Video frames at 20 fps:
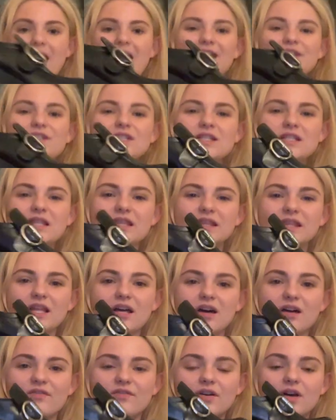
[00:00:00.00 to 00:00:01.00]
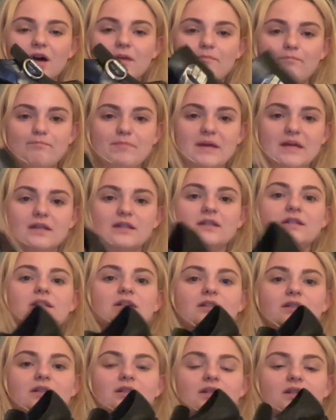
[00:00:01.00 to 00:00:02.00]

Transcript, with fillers: I just love a big